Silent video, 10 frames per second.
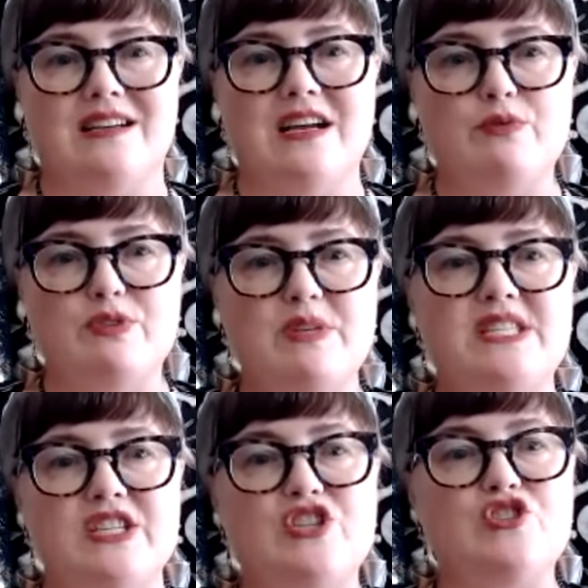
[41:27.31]
I was
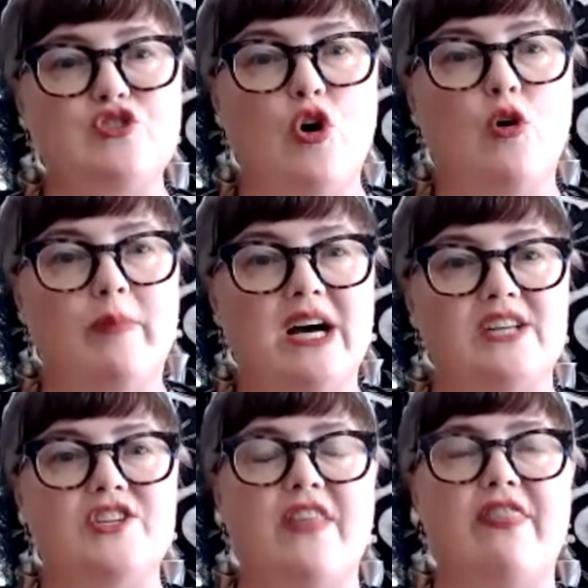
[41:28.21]
missing so
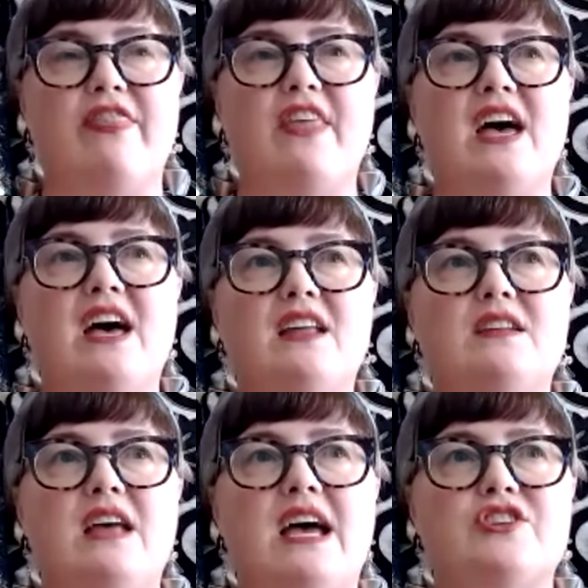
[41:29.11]
much. And that
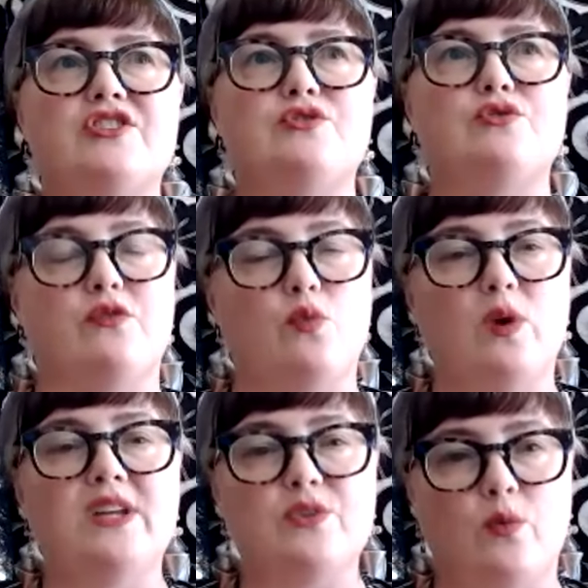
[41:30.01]
actually sort of
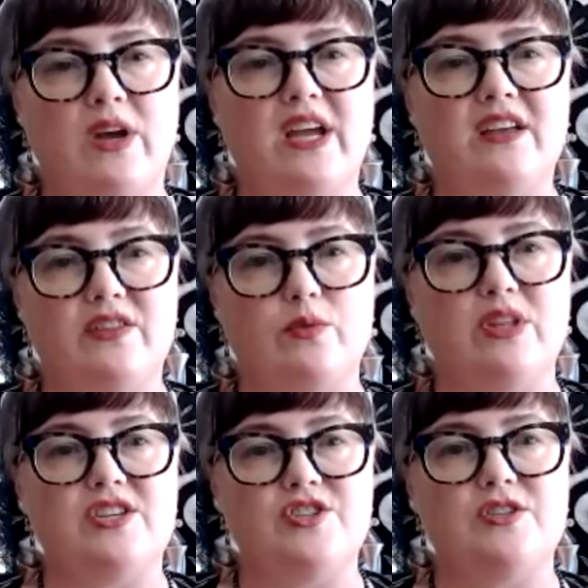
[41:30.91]
went away in the
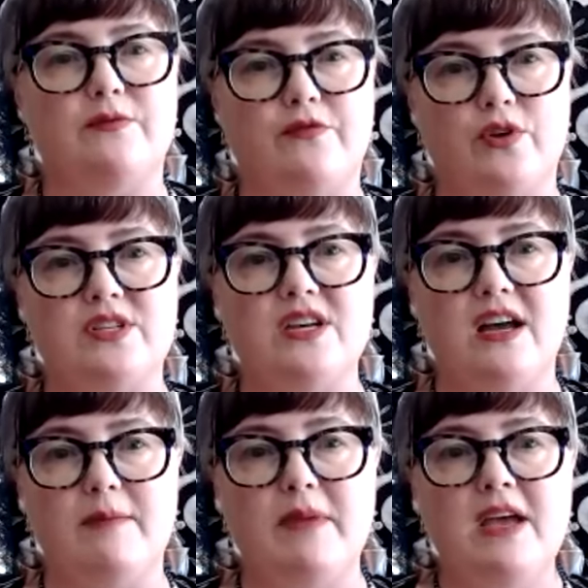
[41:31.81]
relationship for a
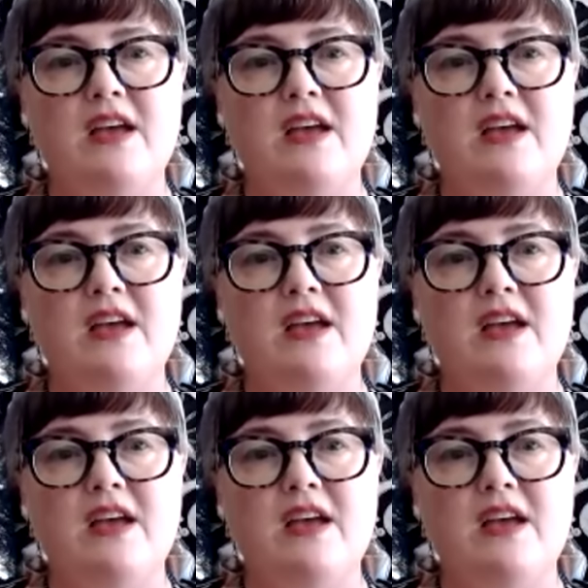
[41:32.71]
time